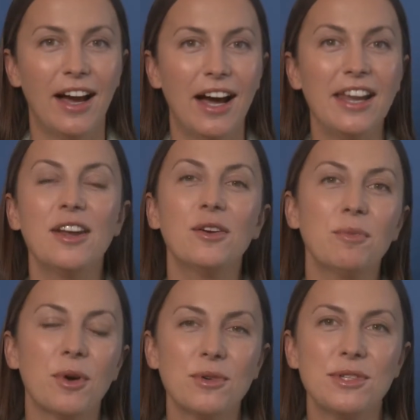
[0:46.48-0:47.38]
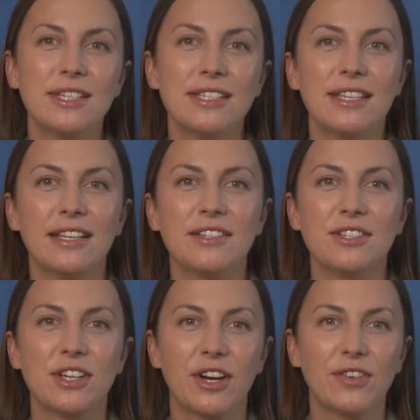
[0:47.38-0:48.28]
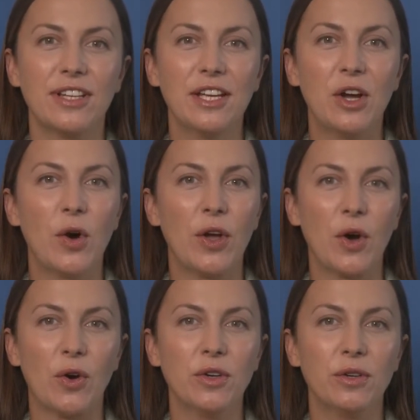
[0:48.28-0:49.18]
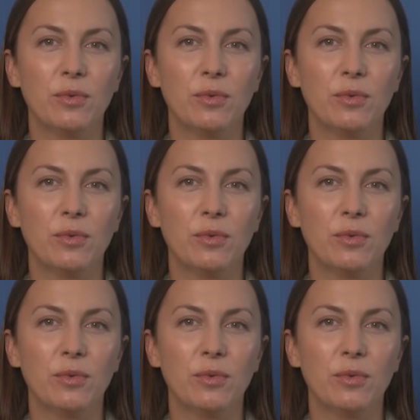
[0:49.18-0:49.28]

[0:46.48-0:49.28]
Another process that is currently going on,